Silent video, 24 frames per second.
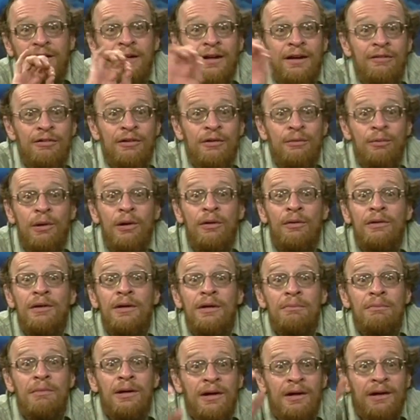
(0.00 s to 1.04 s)
every road
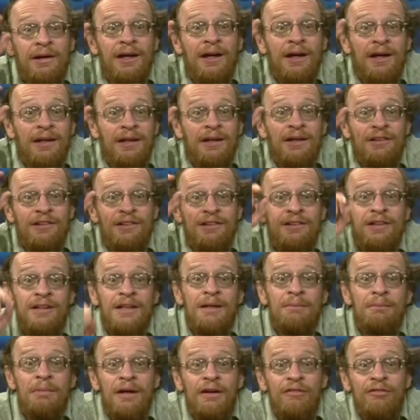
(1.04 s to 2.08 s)
in America an inch
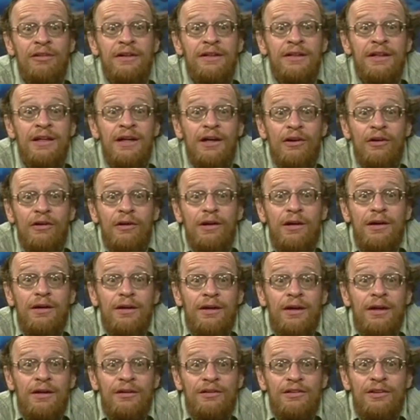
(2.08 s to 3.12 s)
deep every year
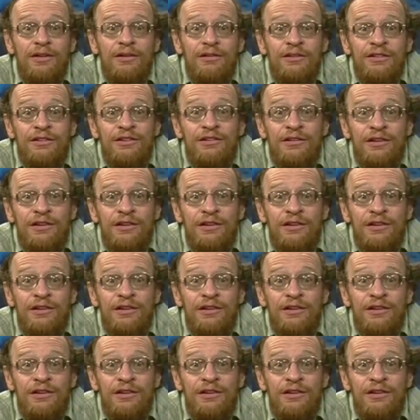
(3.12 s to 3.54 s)
and so,